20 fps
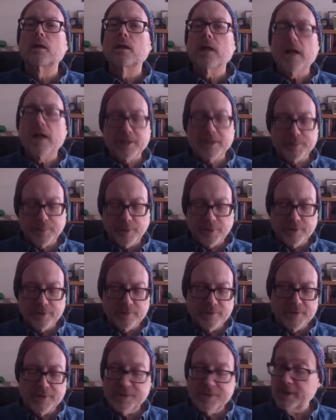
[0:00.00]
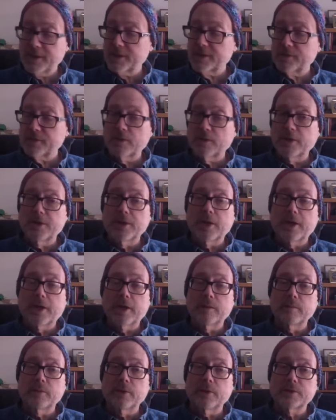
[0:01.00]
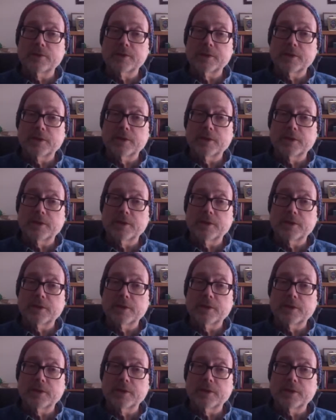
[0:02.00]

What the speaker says: as part of this test run, I'm posing